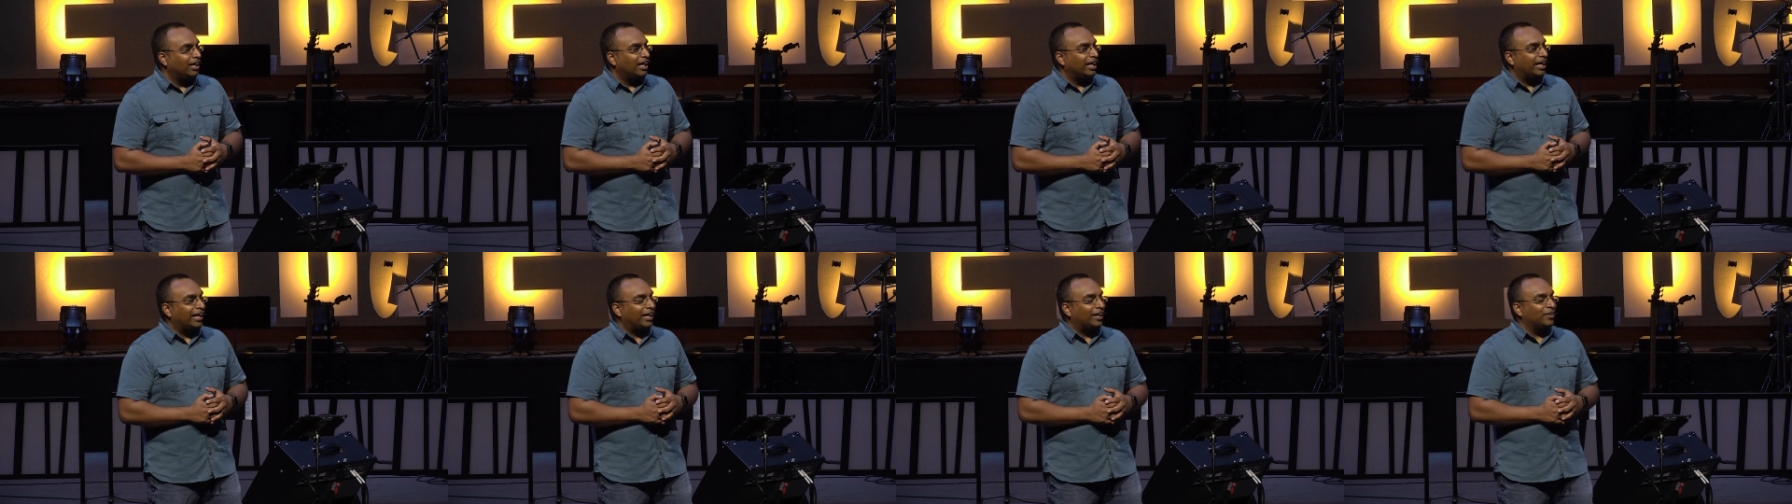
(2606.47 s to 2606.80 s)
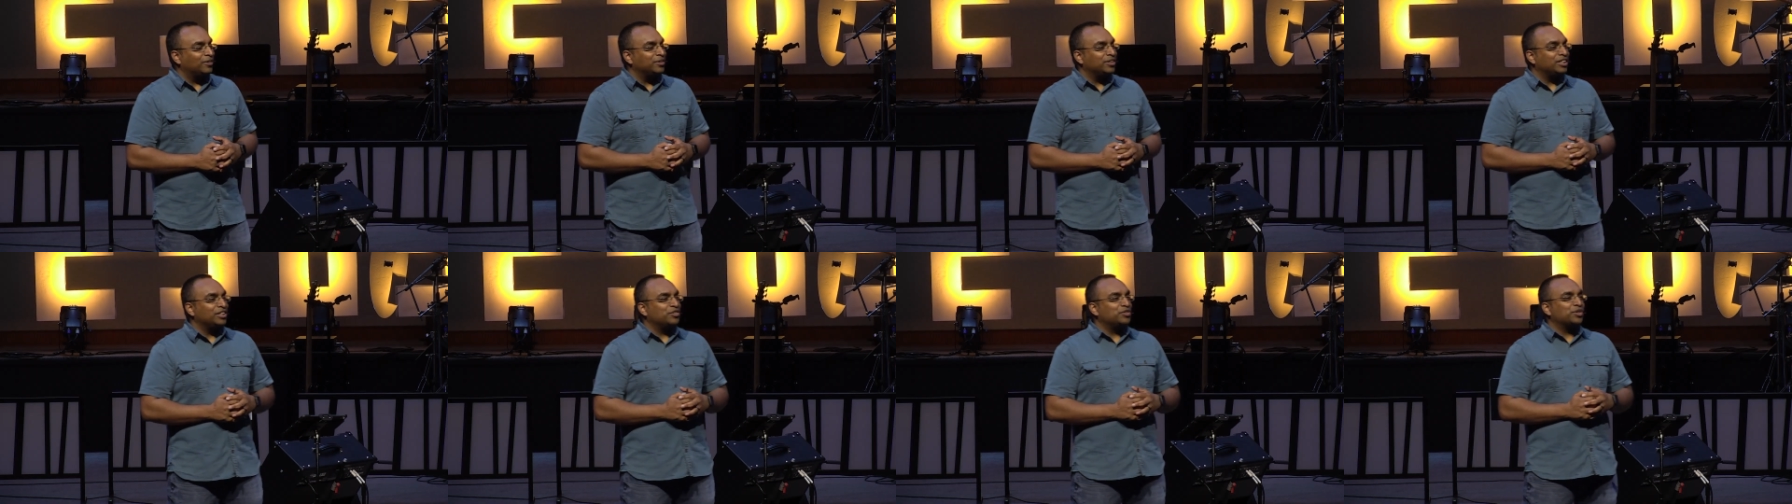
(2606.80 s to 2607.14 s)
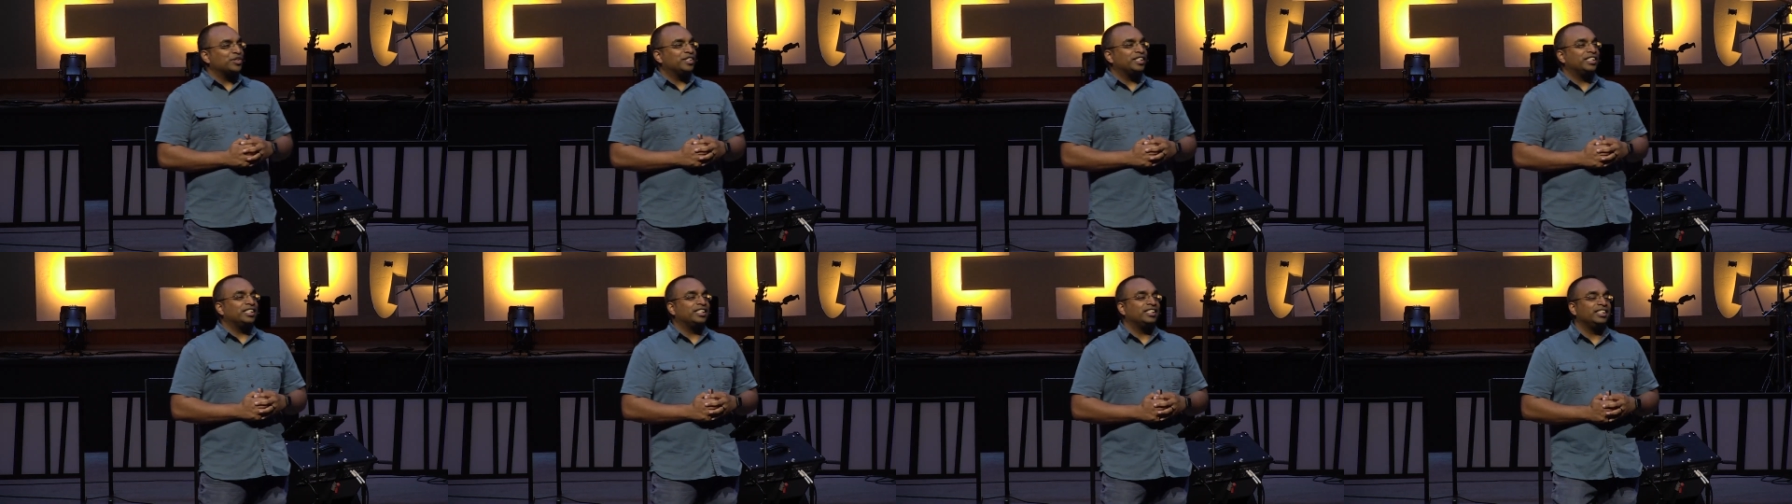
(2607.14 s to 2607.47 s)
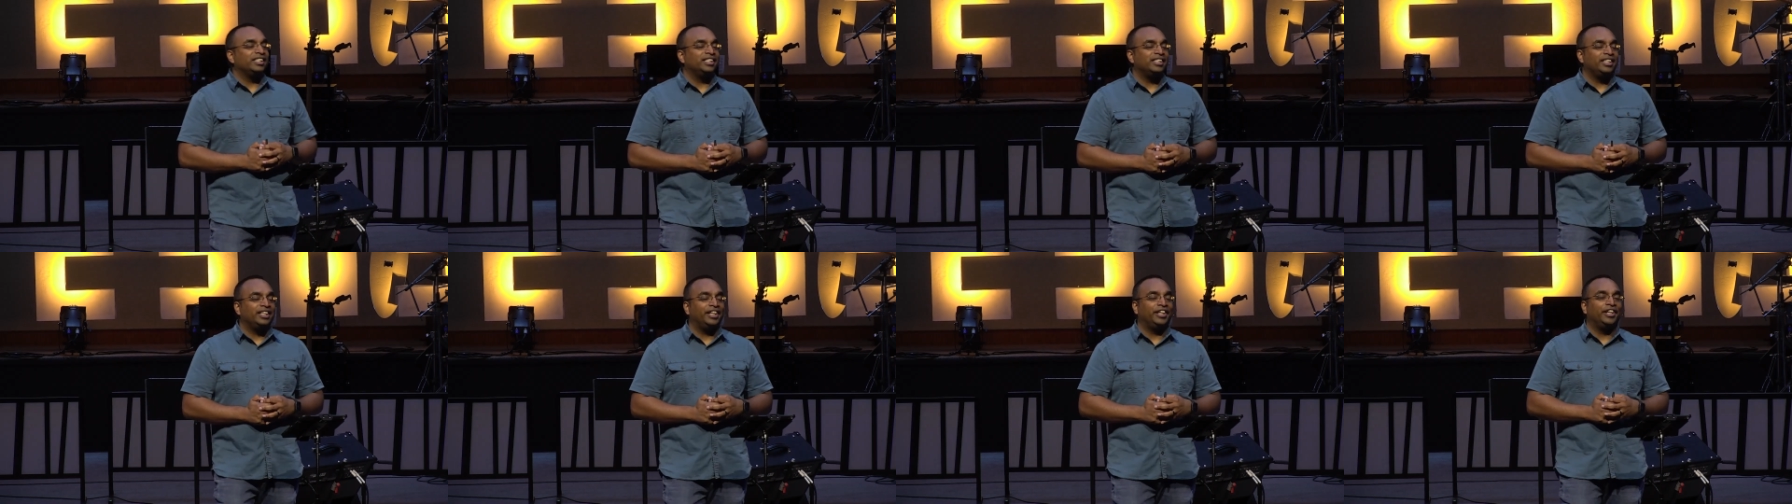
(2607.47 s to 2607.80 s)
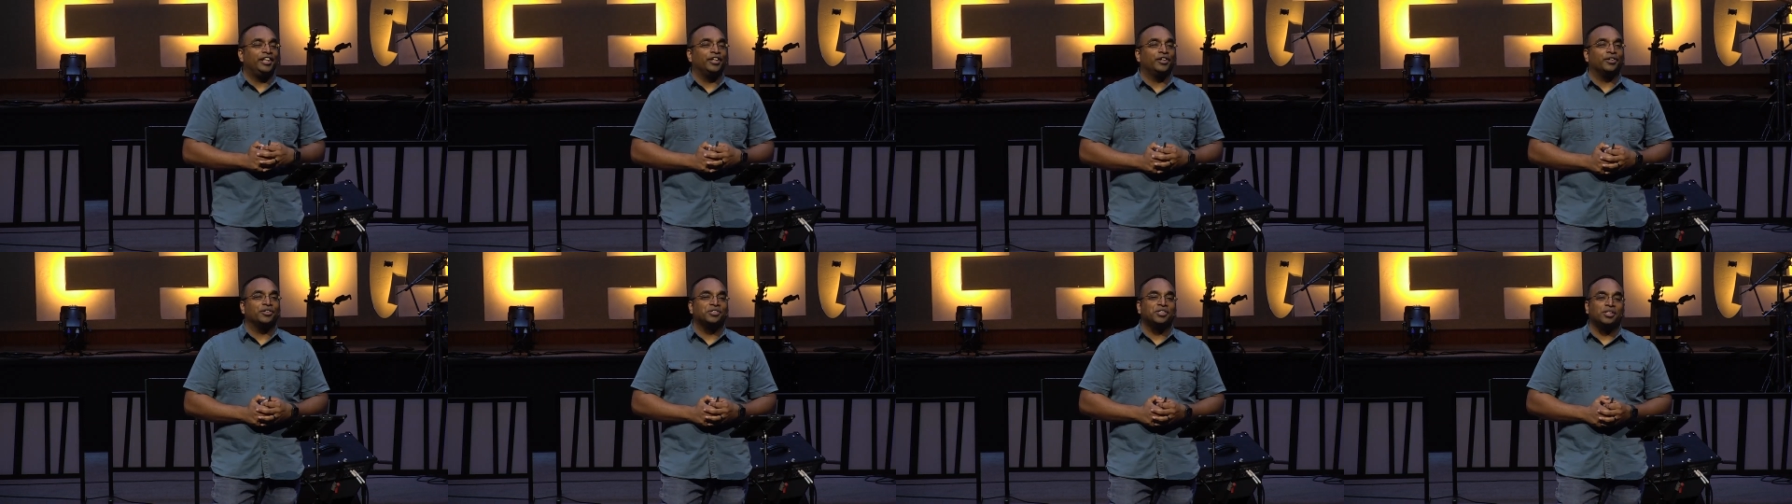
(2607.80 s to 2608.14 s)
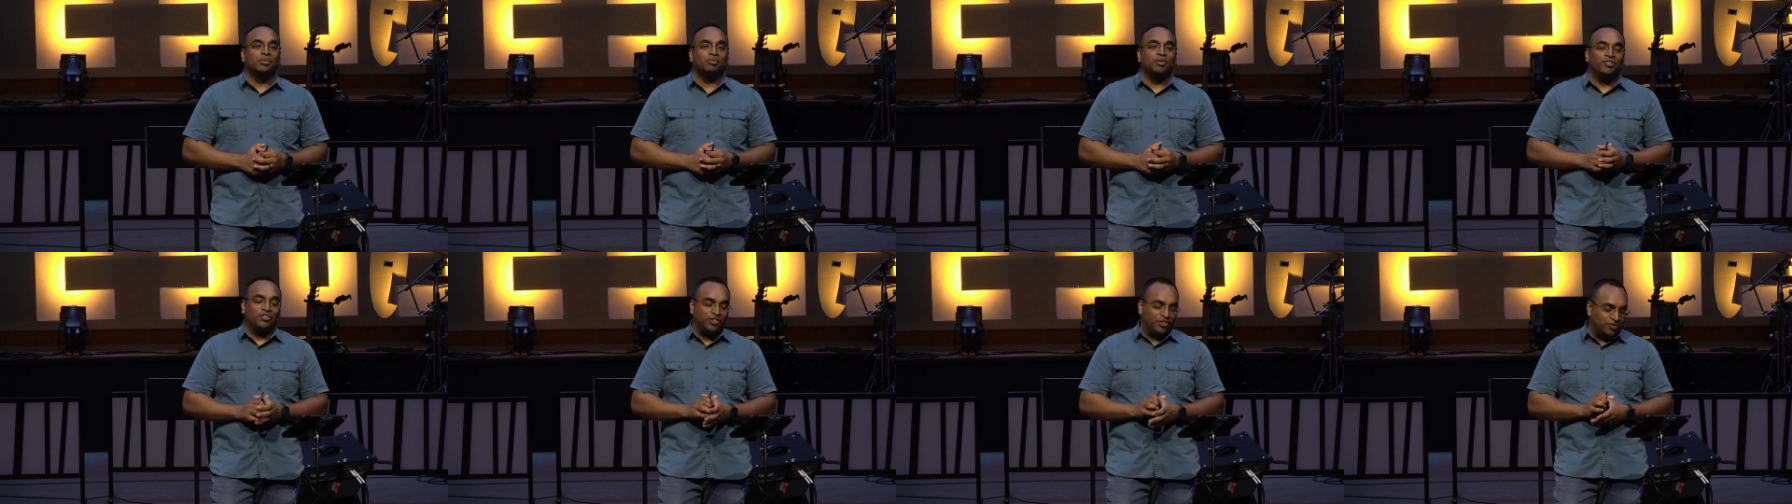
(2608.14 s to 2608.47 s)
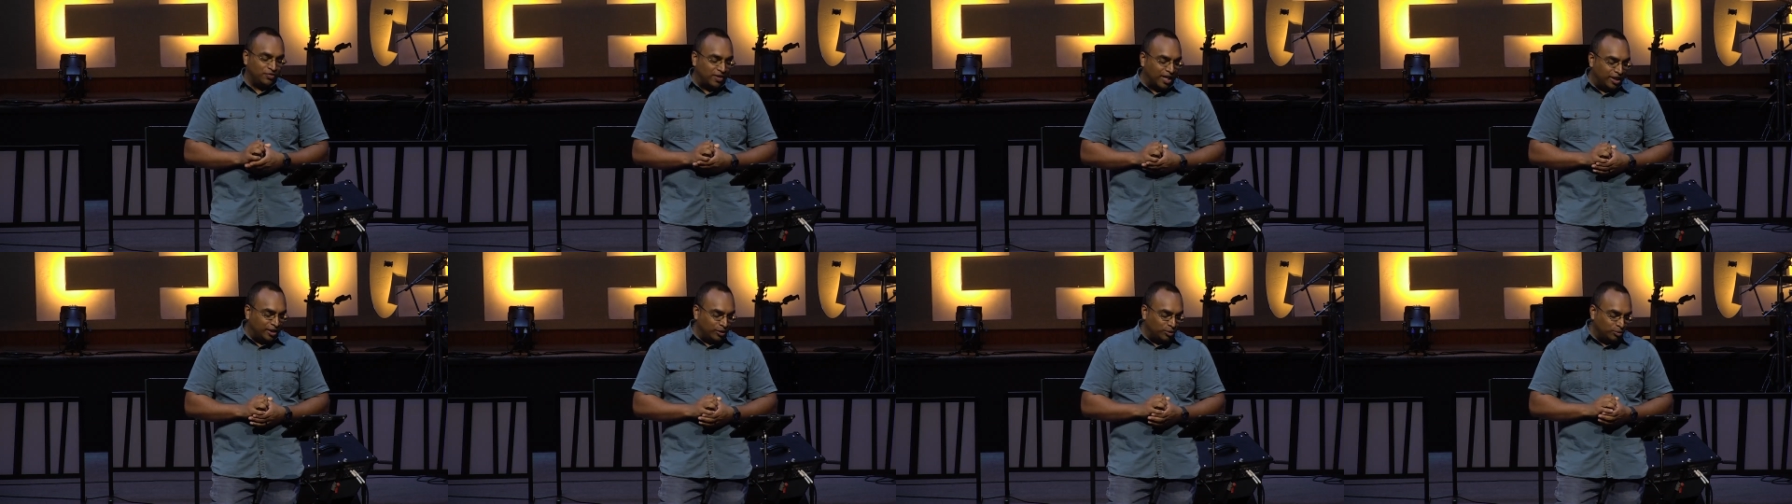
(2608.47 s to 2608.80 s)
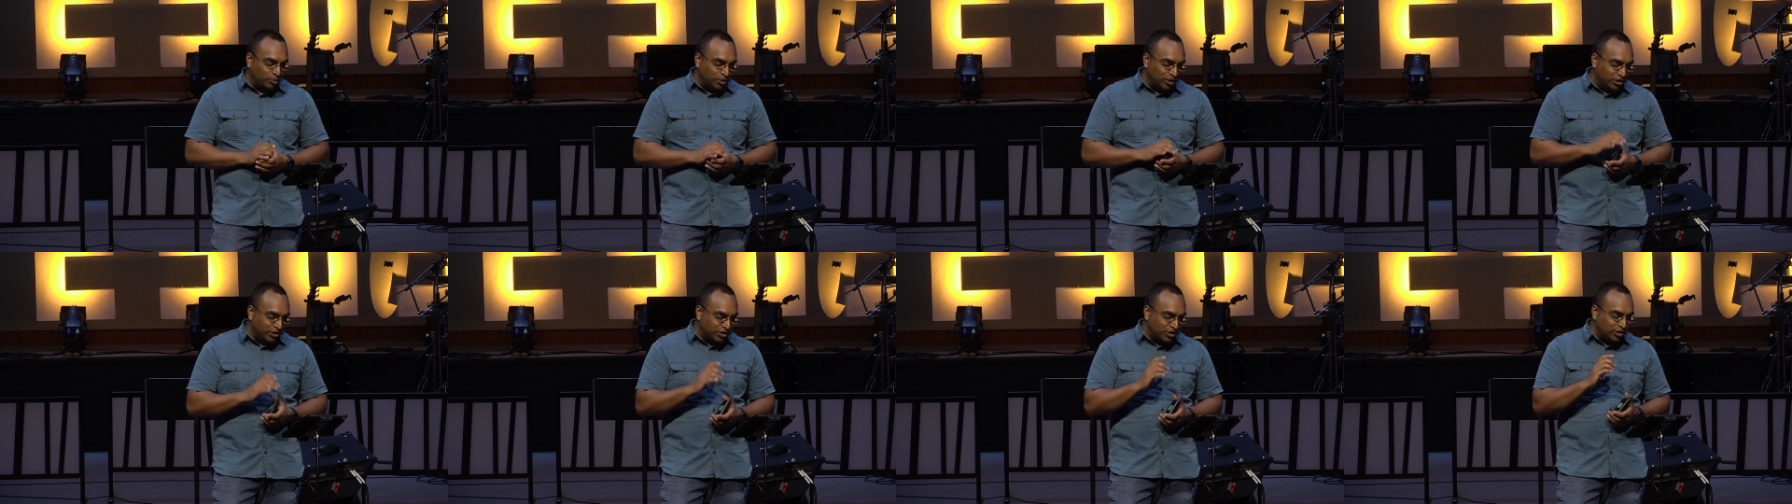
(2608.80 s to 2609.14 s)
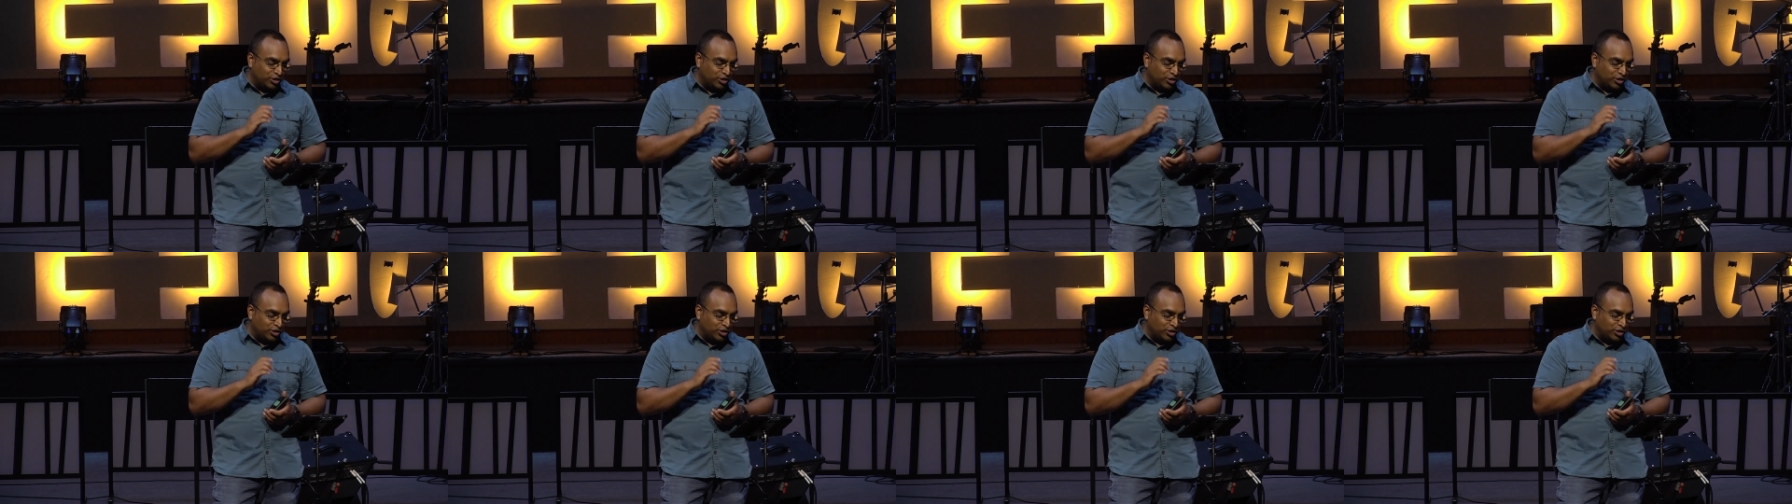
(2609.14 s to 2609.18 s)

And I was interested to hear some of his final words.